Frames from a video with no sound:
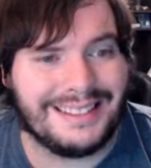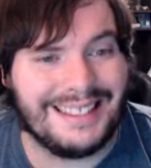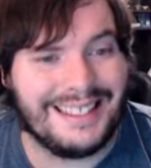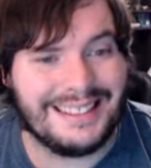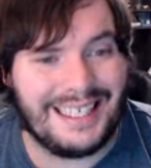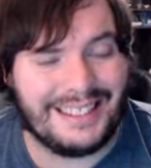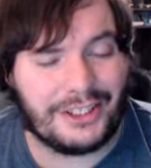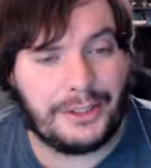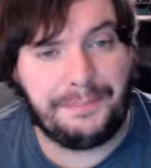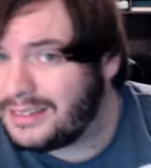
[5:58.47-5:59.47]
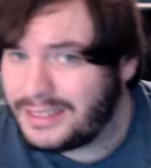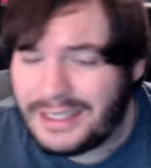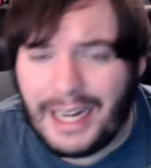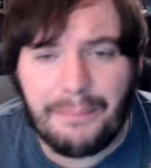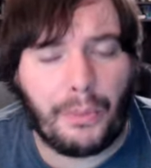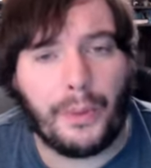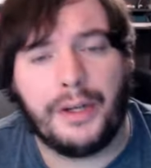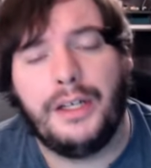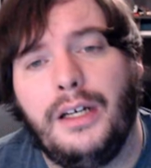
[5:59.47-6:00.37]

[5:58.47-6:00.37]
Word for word: Synthesizer. Sideboard.